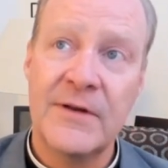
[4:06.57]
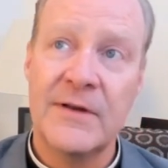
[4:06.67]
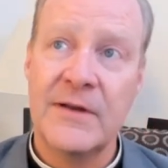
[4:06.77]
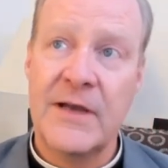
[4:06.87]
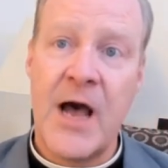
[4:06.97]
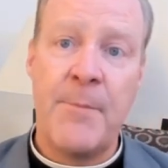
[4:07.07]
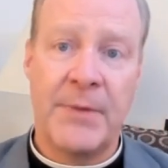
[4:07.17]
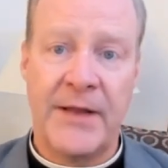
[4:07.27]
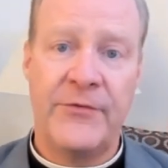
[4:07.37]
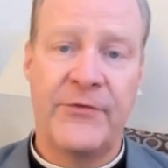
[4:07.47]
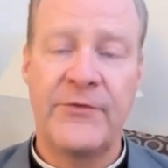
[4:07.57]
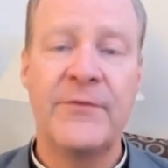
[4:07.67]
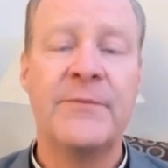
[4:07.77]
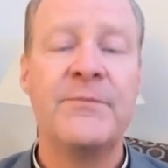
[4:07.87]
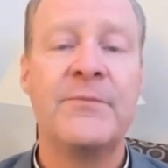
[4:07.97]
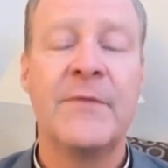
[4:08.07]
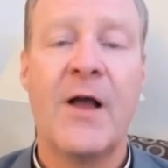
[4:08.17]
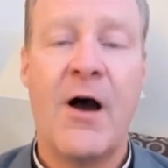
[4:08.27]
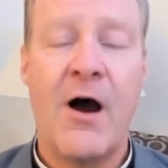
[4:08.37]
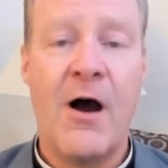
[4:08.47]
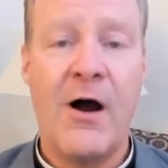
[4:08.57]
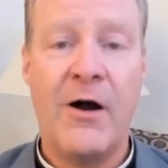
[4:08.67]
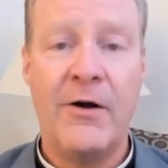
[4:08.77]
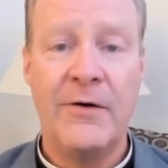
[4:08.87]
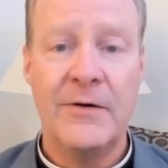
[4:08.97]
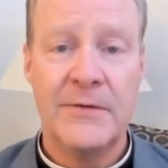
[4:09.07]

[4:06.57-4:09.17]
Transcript: couplets are